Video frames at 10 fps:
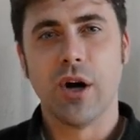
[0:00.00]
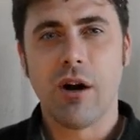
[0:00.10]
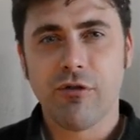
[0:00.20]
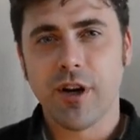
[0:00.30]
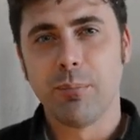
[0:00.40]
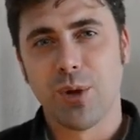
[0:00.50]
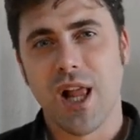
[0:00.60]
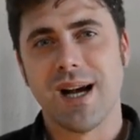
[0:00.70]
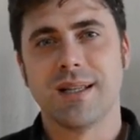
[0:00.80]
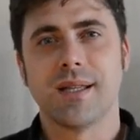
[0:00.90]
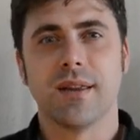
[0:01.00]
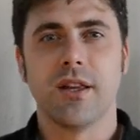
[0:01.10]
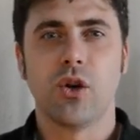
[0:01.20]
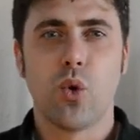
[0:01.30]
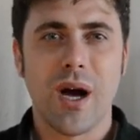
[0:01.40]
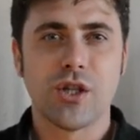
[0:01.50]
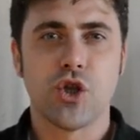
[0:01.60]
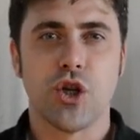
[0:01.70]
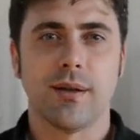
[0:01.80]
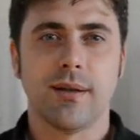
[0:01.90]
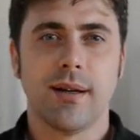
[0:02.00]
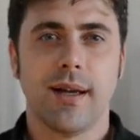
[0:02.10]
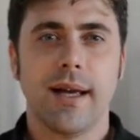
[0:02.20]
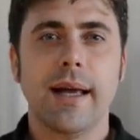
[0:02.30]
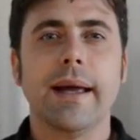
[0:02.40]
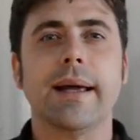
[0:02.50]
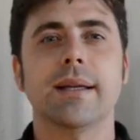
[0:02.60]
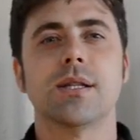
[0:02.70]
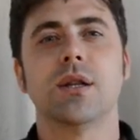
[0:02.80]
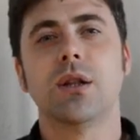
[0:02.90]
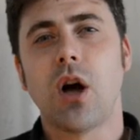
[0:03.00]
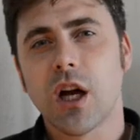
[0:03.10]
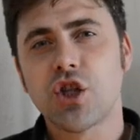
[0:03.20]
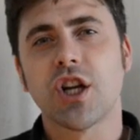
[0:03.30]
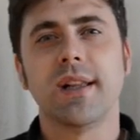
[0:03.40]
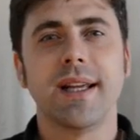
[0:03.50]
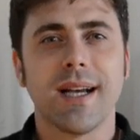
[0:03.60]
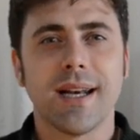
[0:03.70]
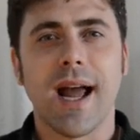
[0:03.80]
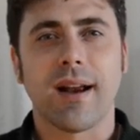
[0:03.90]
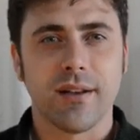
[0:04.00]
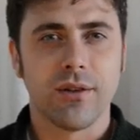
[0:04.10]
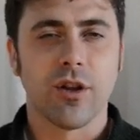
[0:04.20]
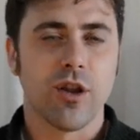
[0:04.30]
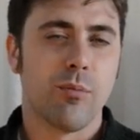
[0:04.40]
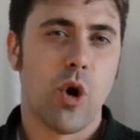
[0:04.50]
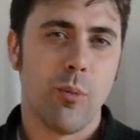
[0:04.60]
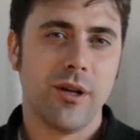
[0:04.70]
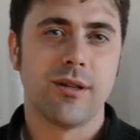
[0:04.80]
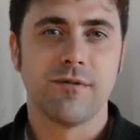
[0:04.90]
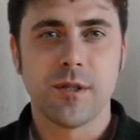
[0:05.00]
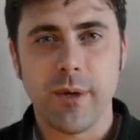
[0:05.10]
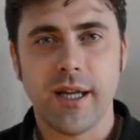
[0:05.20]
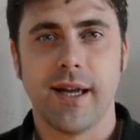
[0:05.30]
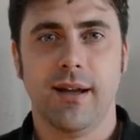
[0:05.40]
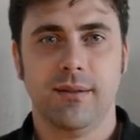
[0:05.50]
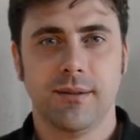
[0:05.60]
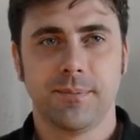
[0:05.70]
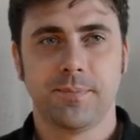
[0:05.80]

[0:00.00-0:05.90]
it often implies that the question is logically connected to the moment of speaking.